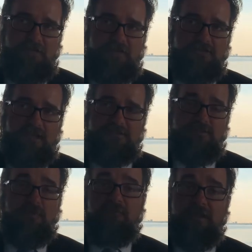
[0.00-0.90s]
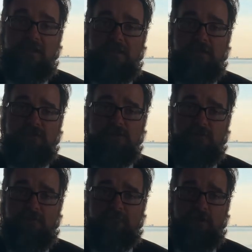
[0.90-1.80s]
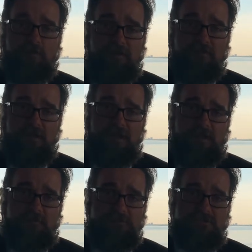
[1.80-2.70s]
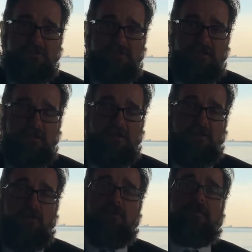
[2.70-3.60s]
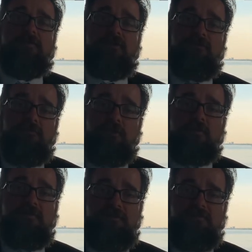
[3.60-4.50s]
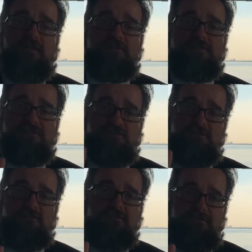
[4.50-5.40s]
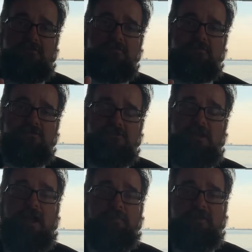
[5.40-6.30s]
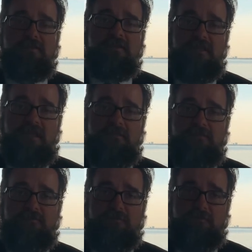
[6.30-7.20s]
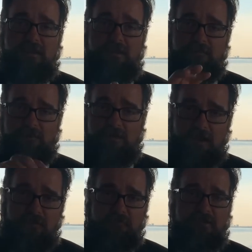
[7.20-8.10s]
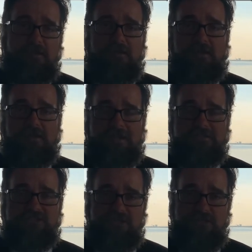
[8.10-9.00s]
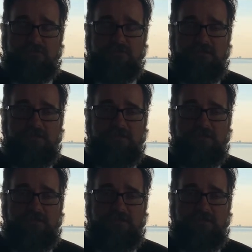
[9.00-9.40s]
any chance of prevailing on your affirmative claims or of your affirmative defenses stopping the claimant from getting recovery against you.